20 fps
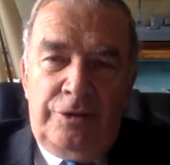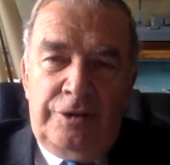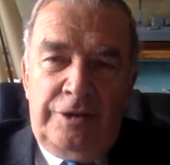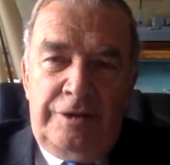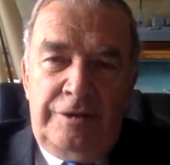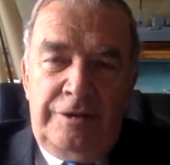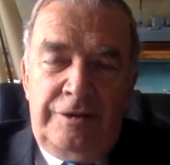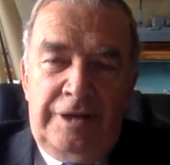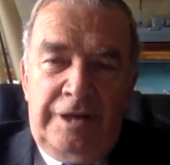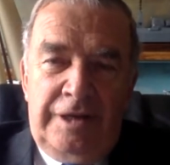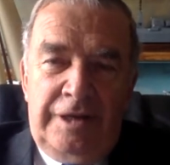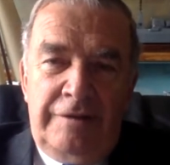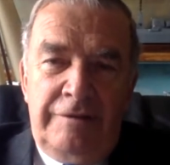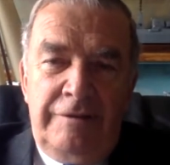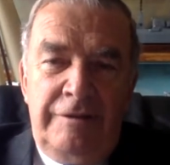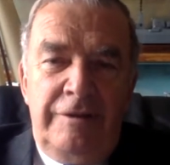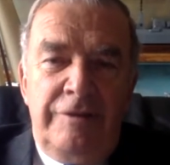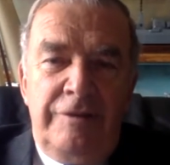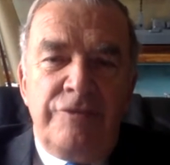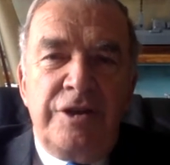and
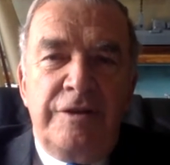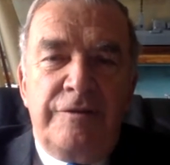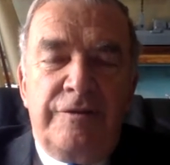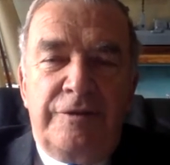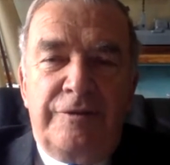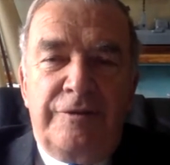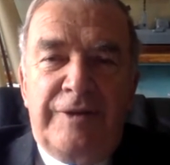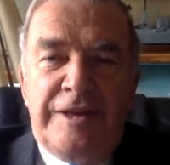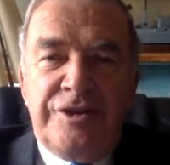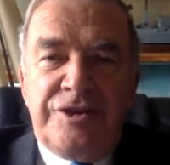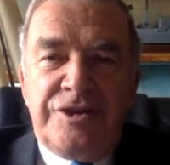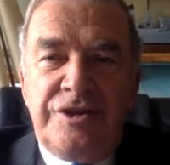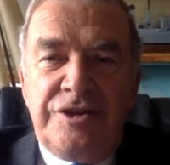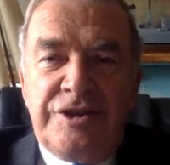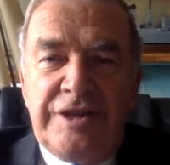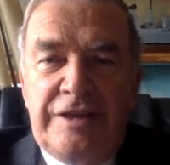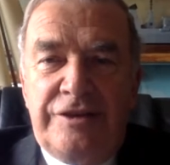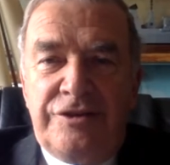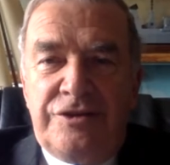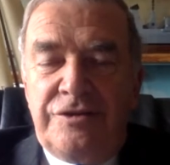Chief of Defence
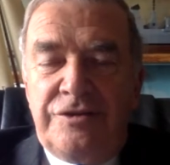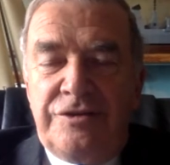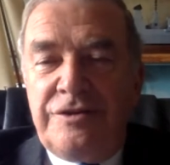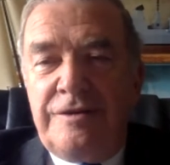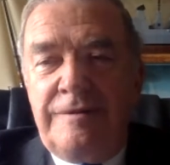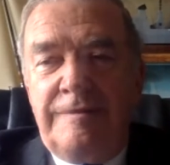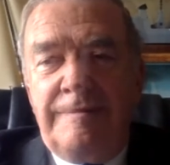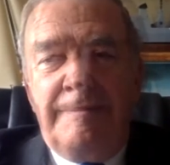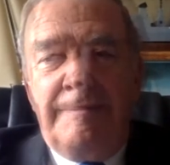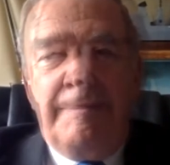Intelligence.